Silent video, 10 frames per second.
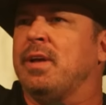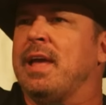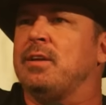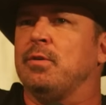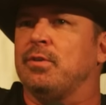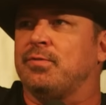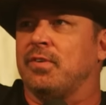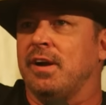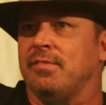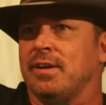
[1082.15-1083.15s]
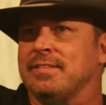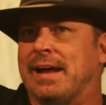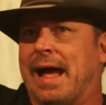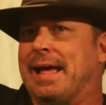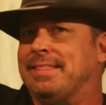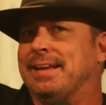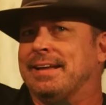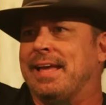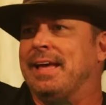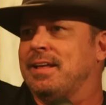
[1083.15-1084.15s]
can't do this forever. And I was like, I think
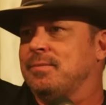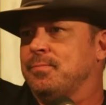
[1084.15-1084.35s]
I can.